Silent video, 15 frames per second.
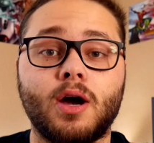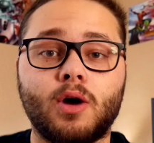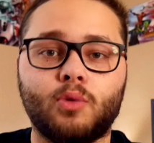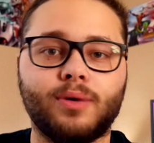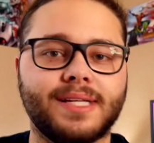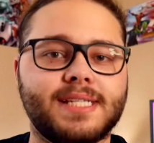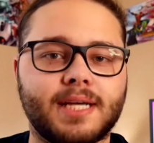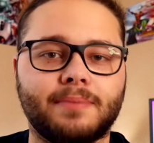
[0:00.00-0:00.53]

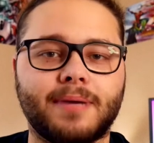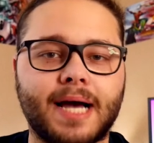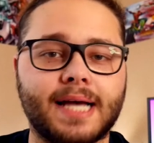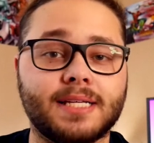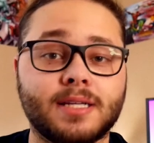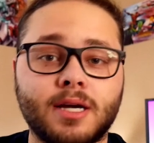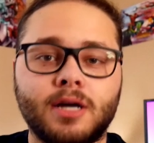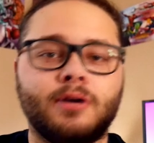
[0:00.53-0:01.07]
What's up
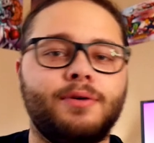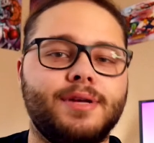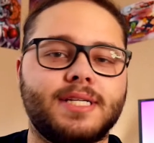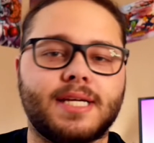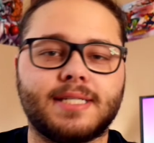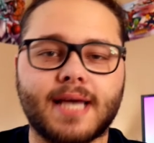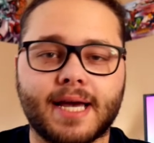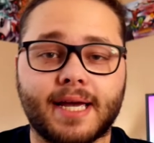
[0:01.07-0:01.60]
guys,
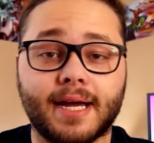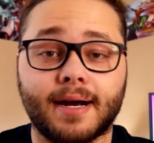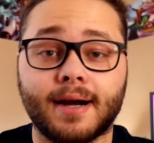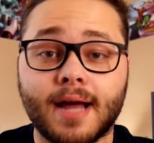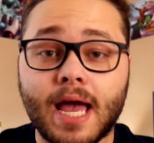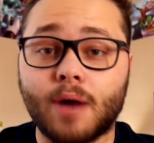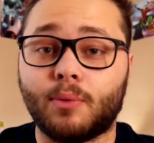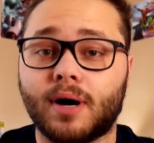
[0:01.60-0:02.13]
Ruski Tech here,
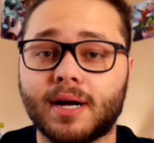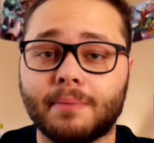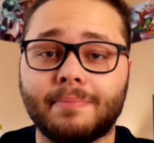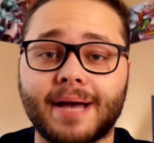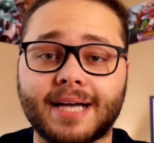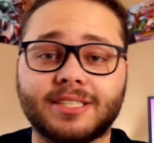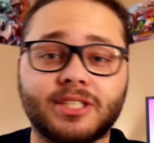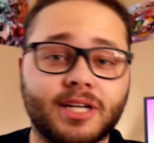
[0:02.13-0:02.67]
and welcome
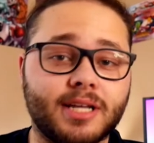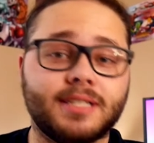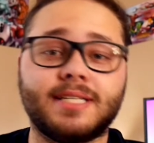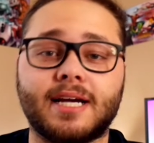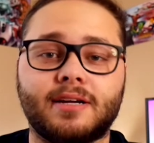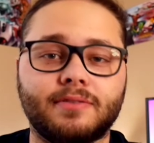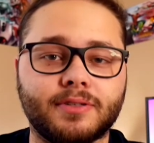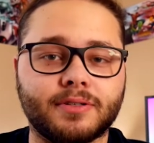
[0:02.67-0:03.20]
back to another
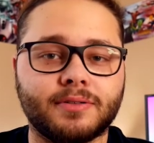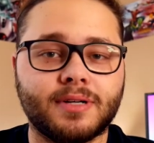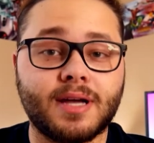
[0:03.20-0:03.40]
tech review.